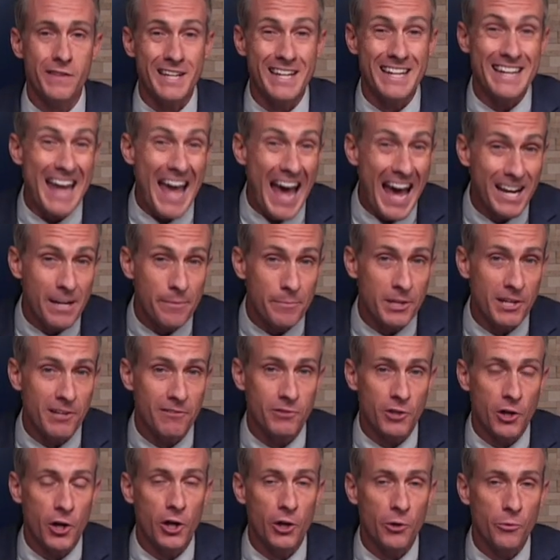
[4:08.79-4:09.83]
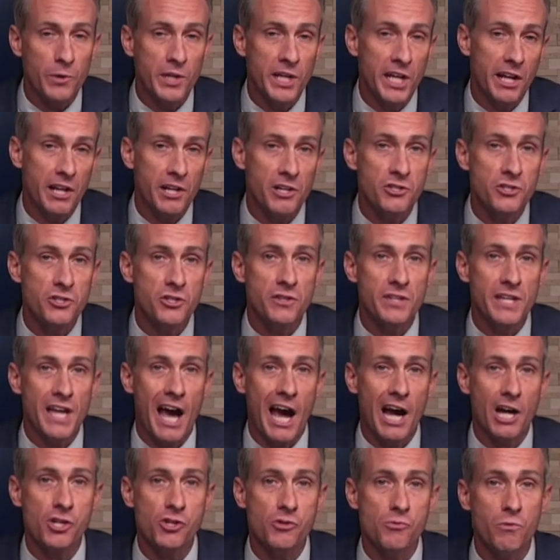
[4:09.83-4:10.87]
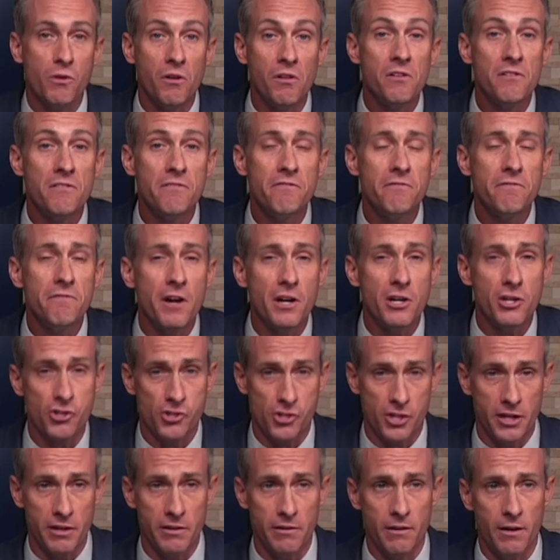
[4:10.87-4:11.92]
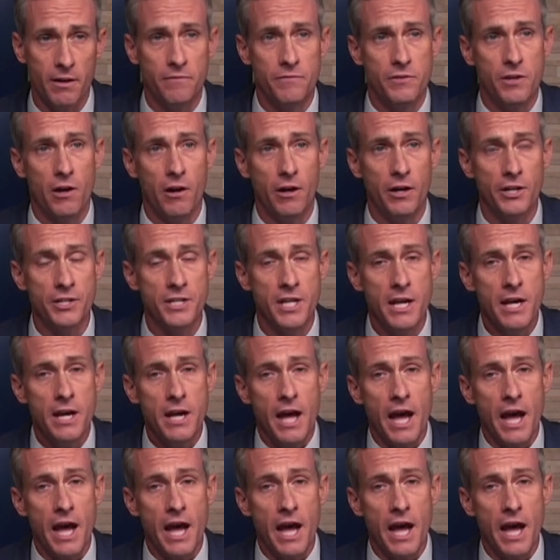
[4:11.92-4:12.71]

the anatomy of the heart, we get into the actual function of the heart.